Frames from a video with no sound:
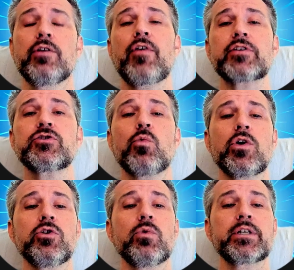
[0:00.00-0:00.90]
That's the
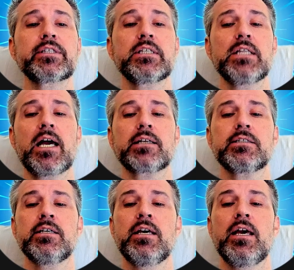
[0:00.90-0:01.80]
one you want to select
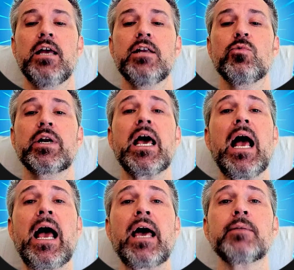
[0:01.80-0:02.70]
and you want to
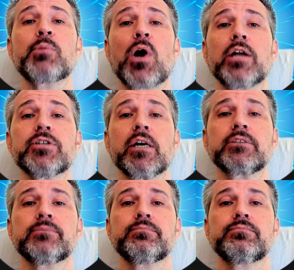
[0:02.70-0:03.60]
add project.